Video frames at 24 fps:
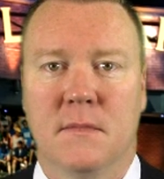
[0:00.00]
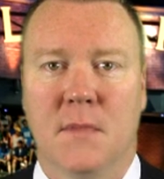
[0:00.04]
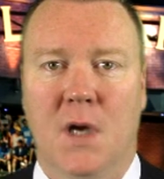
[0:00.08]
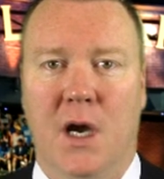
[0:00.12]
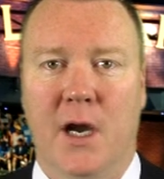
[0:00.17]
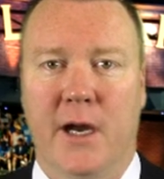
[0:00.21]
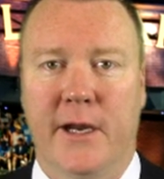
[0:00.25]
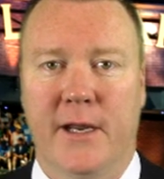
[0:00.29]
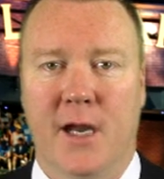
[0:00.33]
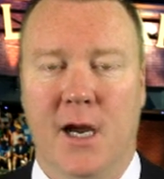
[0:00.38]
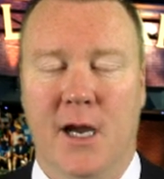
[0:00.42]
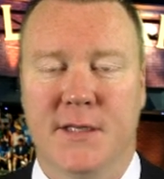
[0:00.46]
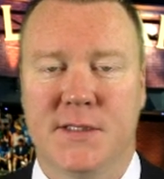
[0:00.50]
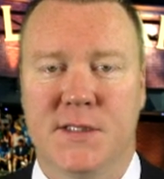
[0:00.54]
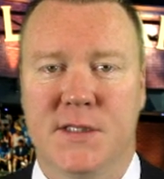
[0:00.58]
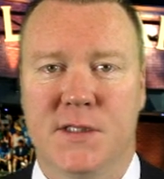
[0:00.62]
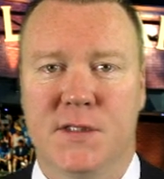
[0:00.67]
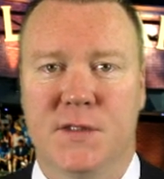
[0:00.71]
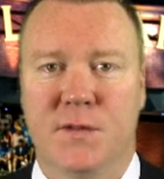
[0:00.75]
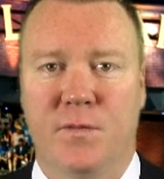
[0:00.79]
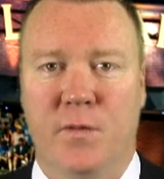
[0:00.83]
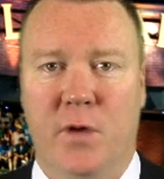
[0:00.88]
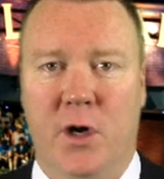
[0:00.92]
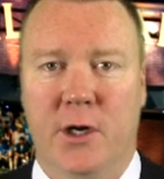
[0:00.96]
Hi guys, this
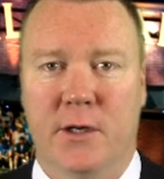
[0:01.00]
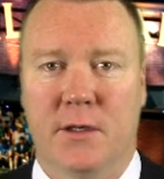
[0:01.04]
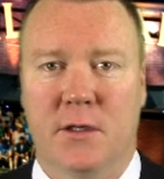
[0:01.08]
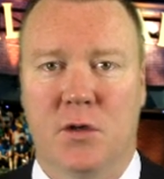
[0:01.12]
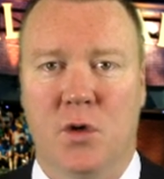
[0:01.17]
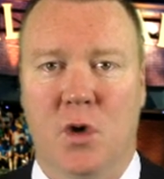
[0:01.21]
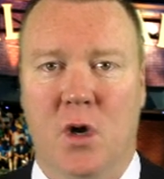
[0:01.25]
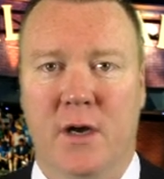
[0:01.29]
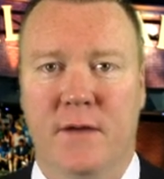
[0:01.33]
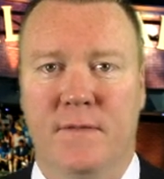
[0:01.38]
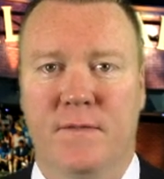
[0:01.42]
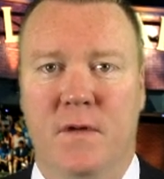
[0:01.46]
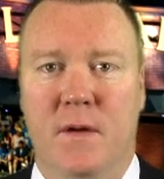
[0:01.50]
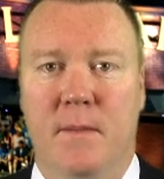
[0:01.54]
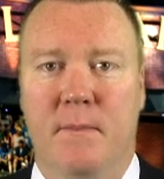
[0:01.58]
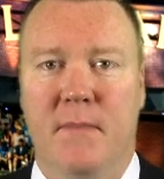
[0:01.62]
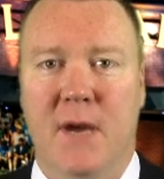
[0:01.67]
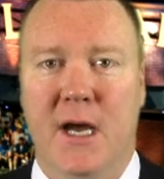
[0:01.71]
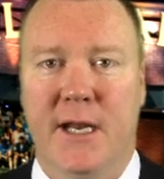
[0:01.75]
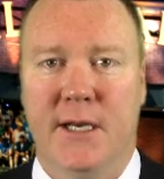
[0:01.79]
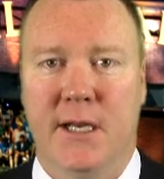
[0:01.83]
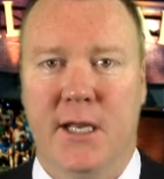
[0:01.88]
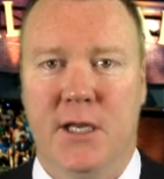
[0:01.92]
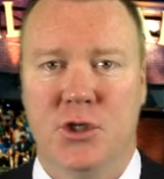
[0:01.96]
is Vernon Croy for
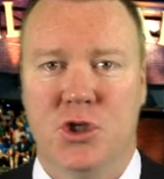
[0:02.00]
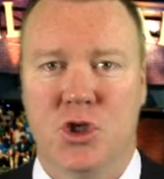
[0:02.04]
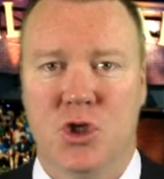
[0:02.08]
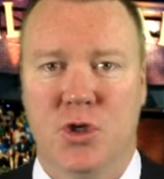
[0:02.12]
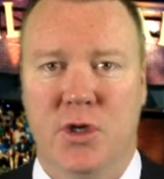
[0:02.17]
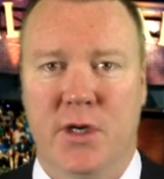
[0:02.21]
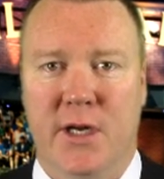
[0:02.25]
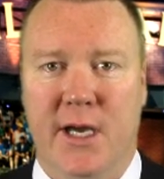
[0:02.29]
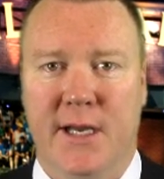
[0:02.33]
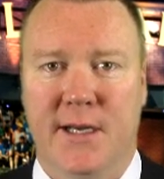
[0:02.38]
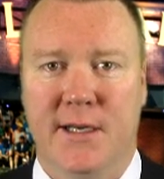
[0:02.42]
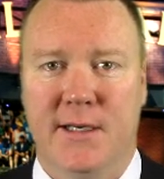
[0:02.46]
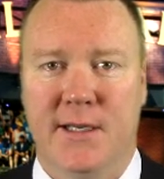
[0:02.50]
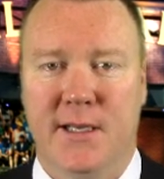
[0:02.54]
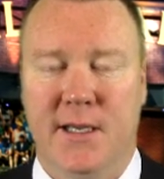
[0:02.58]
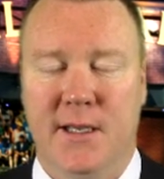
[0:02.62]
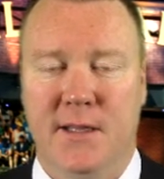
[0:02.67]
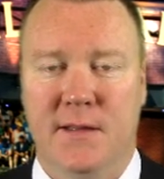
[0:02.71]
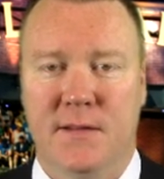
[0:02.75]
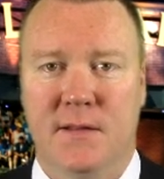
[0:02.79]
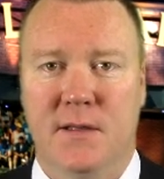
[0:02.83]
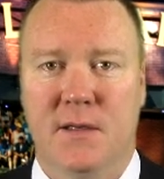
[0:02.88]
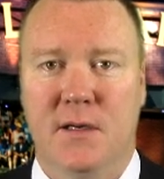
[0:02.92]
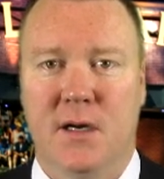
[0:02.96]
Monday, June
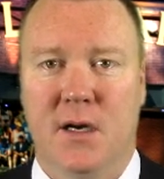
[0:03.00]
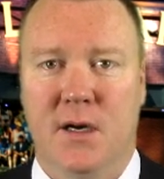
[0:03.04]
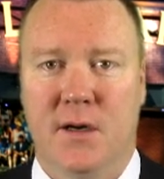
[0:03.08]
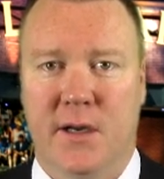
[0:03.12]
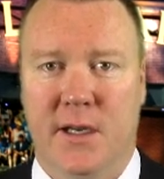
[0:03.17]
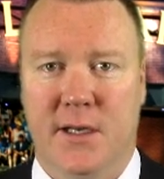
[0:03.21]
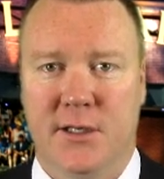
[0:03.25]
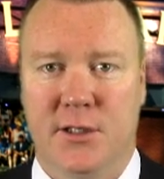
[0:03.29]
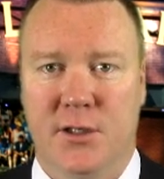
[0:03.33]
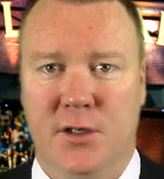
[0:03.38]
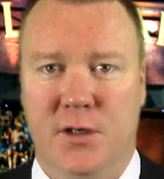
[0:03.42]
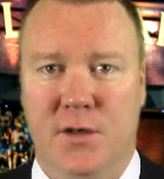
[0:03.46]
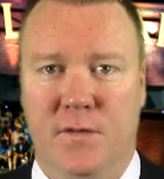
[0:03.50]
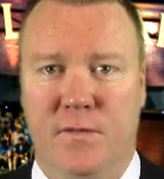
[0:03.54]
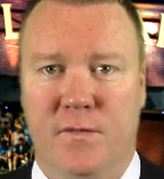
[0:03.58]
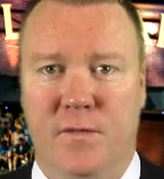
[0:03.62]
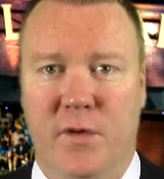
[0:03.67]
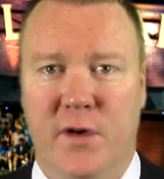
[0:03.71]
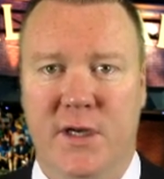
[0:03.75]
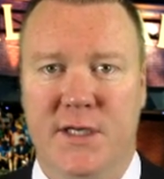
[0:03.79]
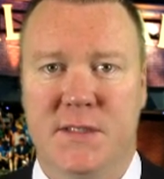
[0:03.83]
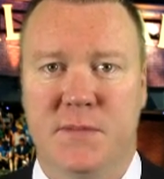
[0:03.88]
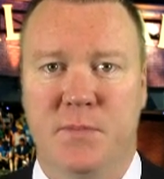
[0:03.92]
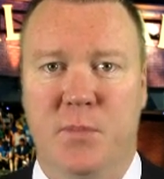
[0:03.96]
19th. I'll get to your
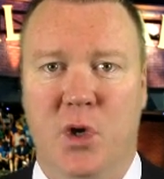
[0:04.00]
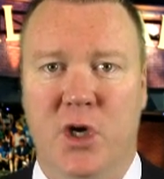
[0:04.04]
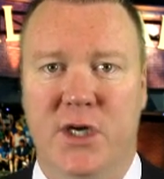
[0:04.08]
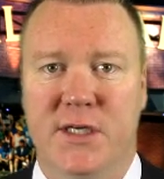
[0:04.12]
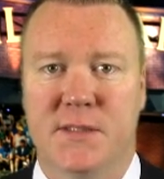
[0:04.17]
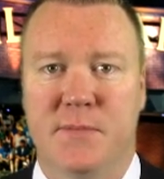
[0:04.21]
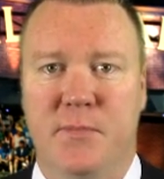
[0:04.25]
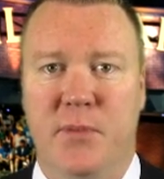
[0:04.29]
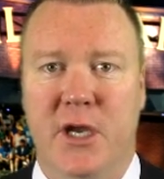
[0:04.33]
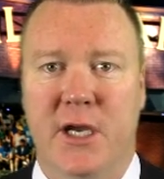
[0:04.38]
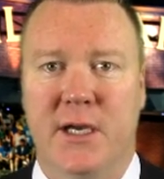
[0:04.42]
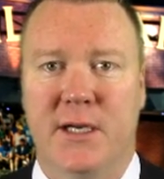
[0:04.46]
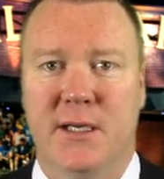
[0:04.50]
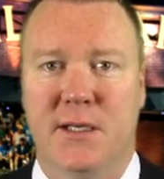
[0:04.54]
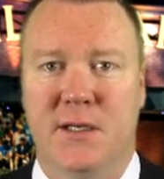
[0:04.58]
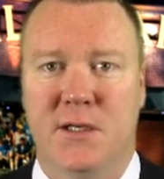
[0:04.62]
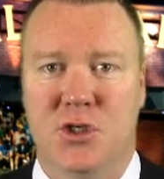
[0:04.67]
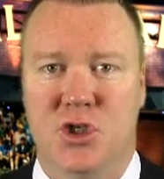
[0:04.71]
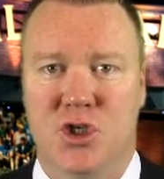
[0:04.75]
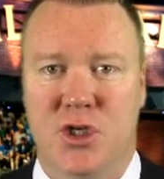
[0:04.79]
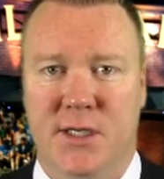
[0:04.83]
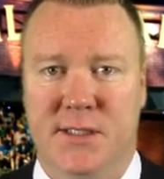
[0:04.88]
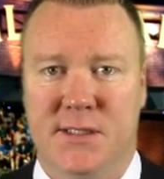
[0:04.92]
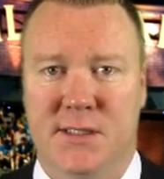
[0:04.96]
free sports pick in
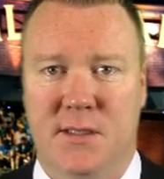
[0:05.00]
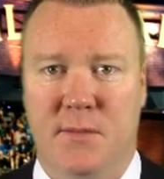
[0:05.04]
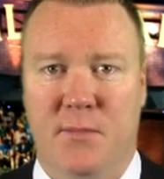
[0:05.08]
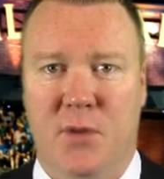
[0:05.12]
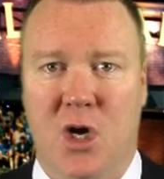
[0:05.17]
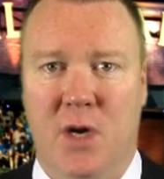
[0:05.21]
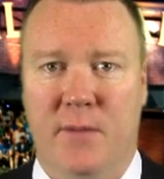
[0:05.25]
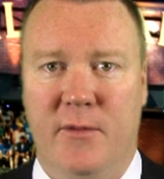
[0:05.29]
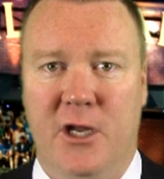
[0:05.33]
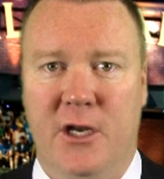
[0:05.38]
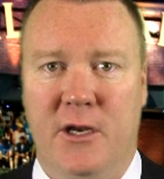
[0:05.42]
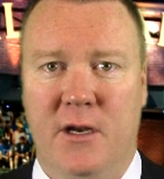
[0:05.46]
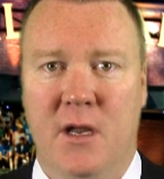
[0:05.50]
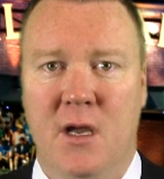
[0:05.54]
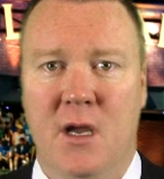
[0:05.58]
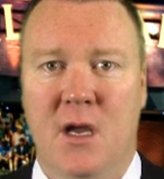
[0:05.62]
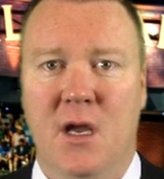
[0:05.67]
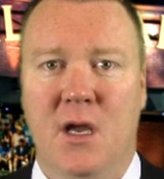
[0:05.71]
just a moment.